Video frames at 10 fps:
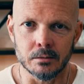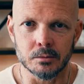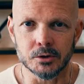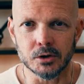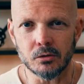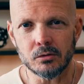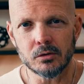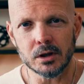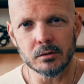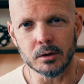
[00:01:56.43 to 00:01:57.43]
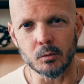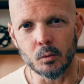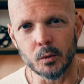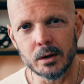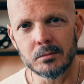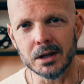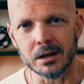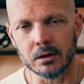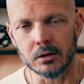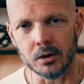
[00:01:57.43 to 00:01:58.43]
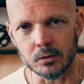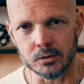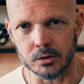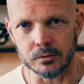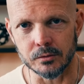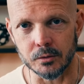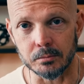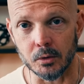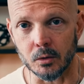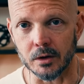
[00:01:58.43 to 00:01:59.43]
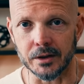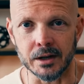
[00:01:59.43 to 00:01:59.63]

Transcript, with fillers: But when you go to look at what women go to for porn,